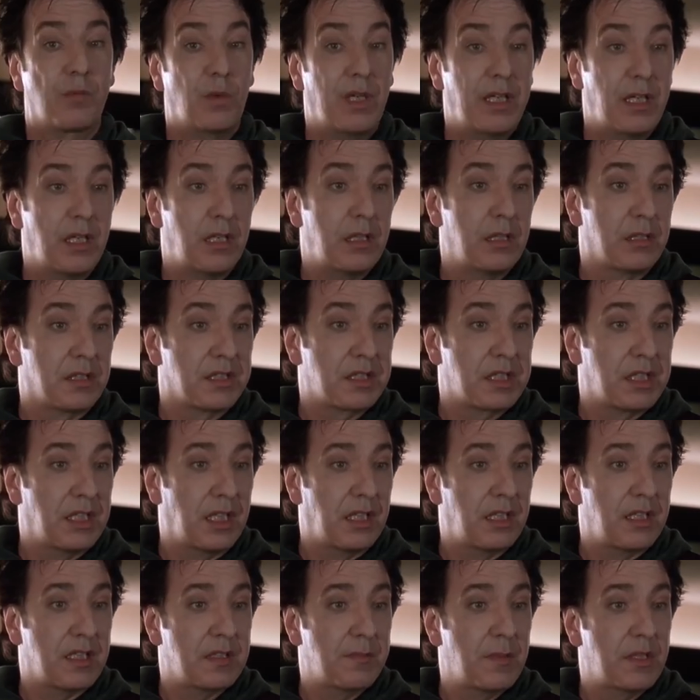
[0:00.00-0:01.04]
I understand
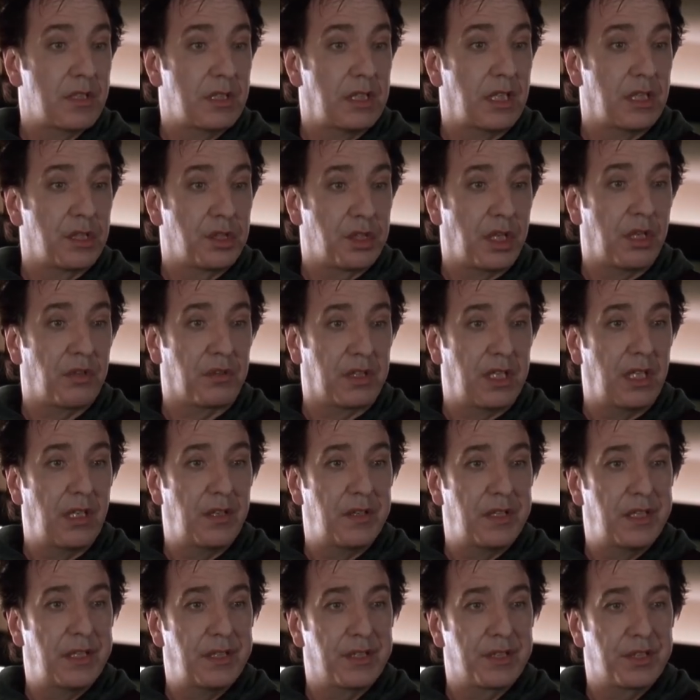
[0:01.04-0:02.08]
it is mostly a joke down
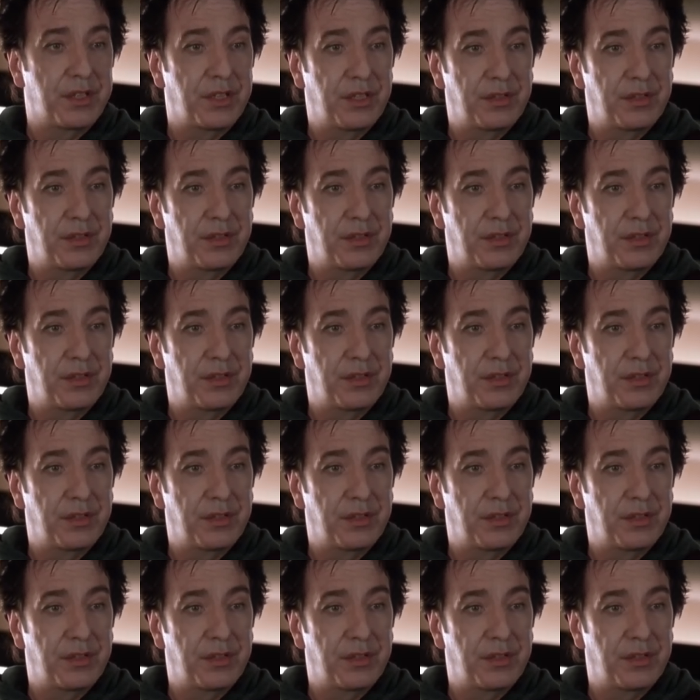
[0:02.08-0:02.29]
here, too.